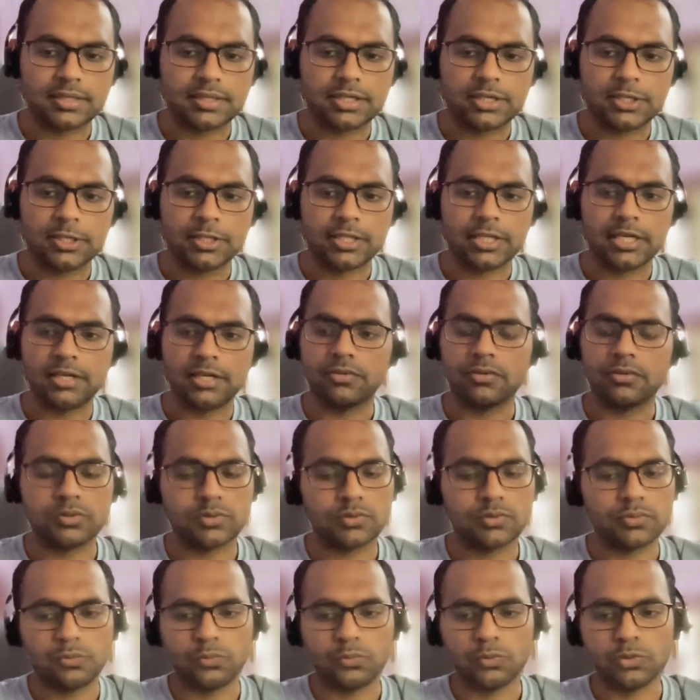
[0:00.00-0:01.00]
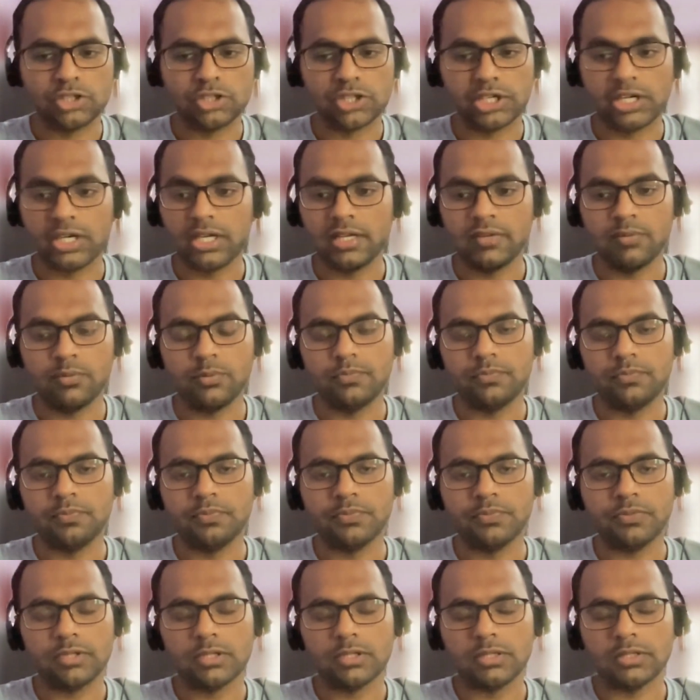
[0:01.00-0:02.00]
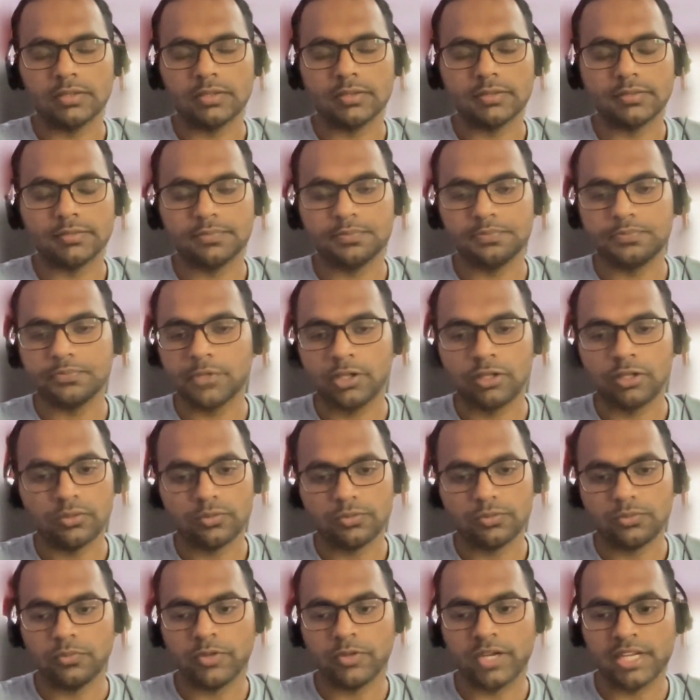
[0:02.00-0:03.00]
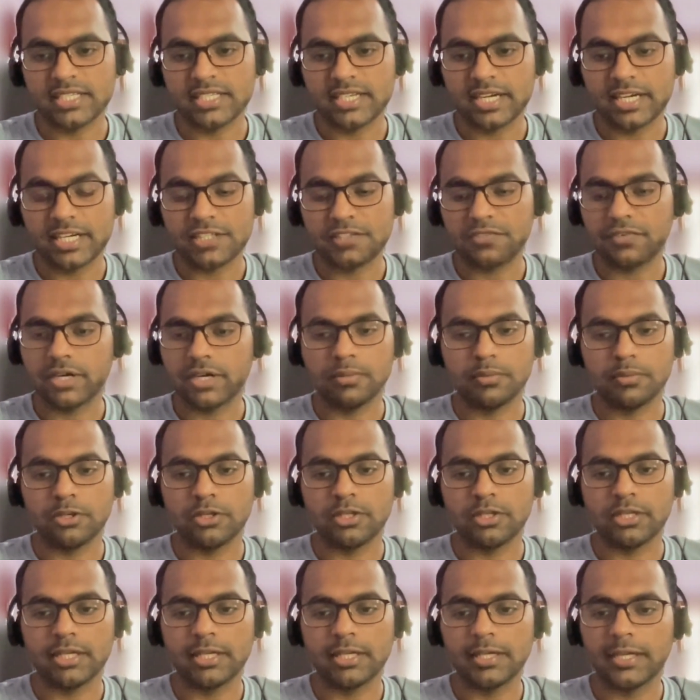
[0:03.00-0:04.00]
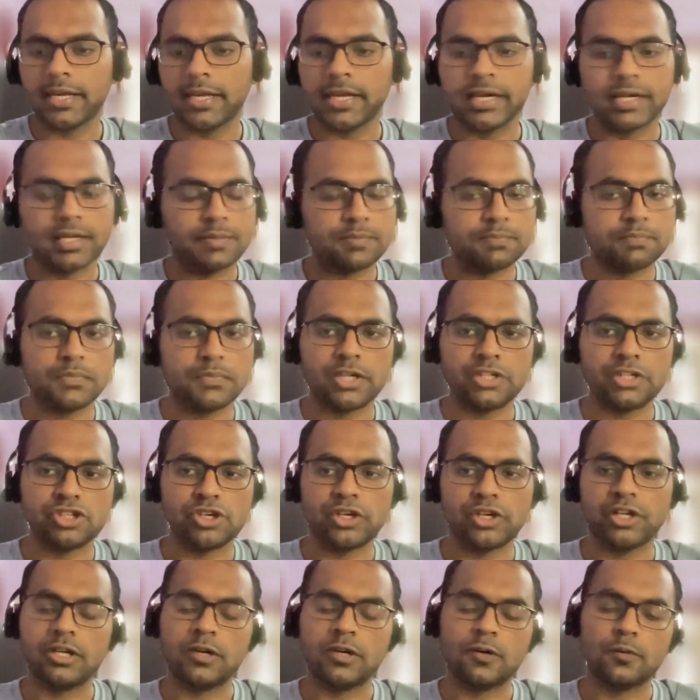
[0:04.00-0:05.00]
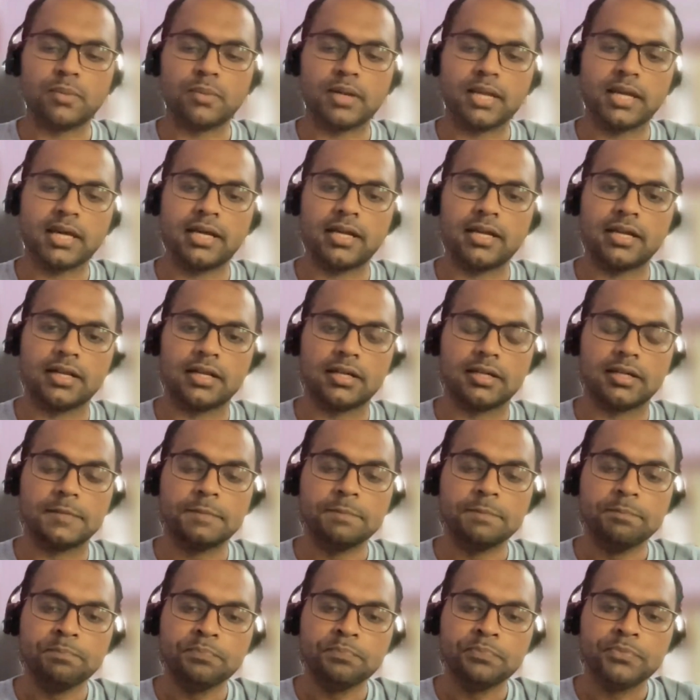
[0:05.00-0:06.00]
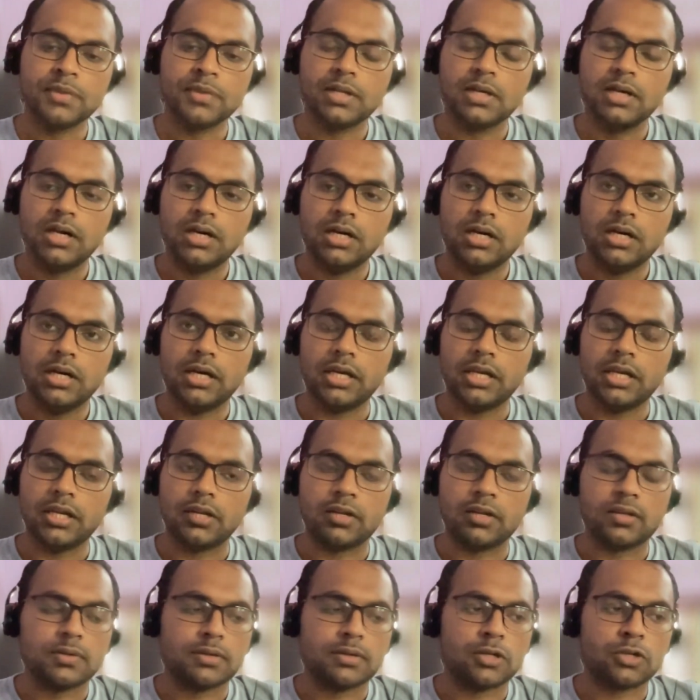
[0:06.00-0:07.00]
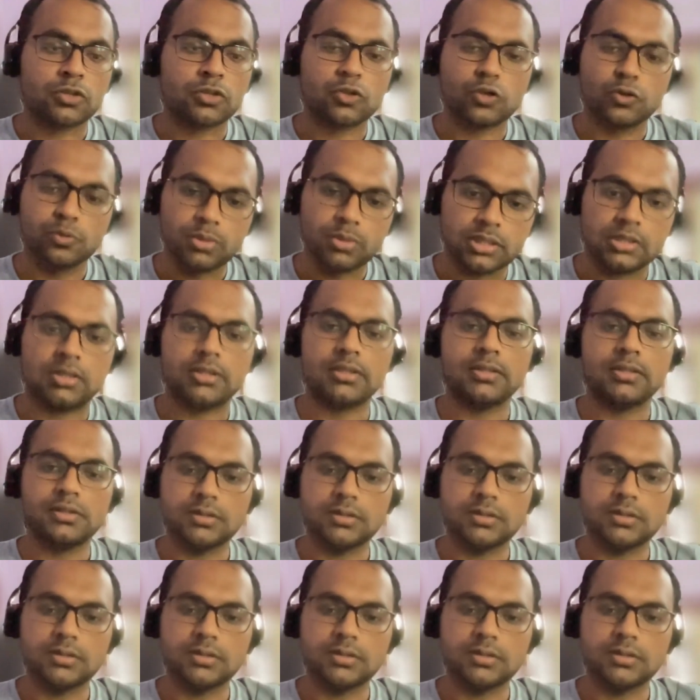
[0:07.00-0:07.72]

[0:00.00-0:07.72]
all that, was really very satisfied about it, and I joined Outplay in October